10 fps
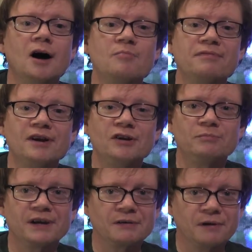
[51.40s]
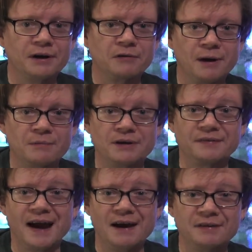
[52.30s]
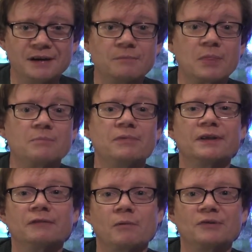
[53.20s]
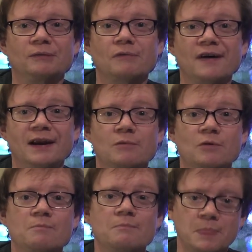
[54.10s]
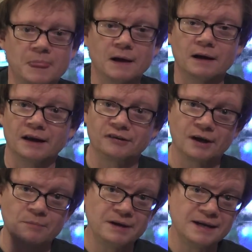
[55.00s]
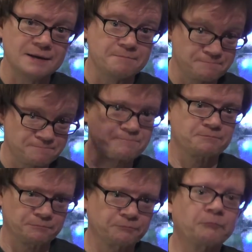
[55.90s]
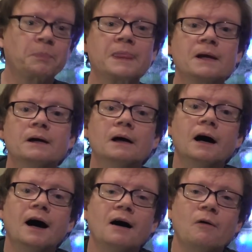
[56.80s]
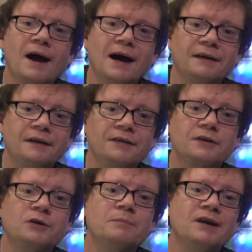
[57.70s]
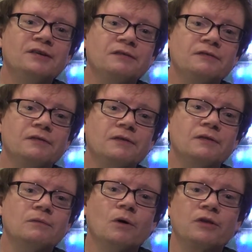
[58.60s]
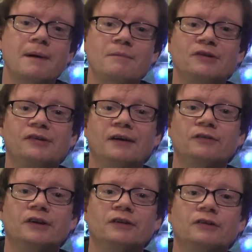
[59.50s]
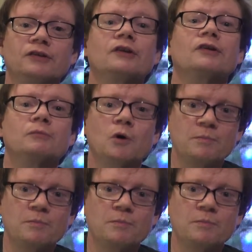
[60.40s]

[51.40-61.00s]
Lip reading: Please bring your own equipment if you have it, but there will be some available. Let's get picky. We had another good meeting for Waltham Abbey's Town Centre's small